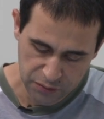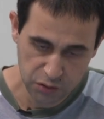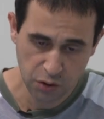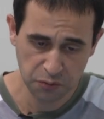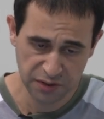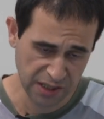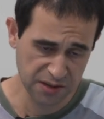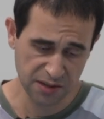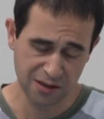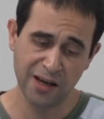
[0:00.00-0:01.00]
So
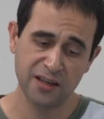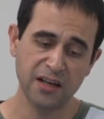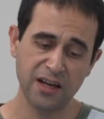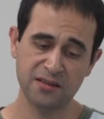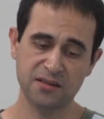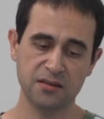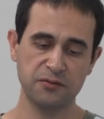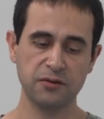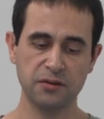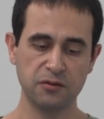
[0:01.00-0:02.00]
then it
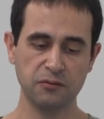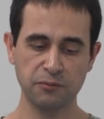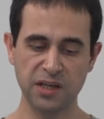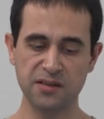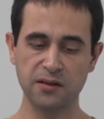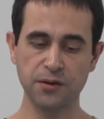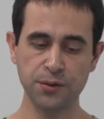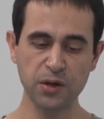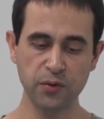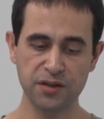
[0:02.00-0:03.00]
asks basically
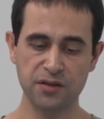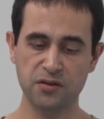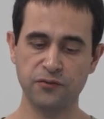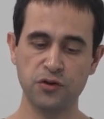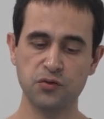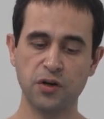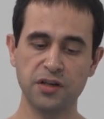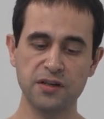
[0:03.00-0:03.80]
3 questions. The first one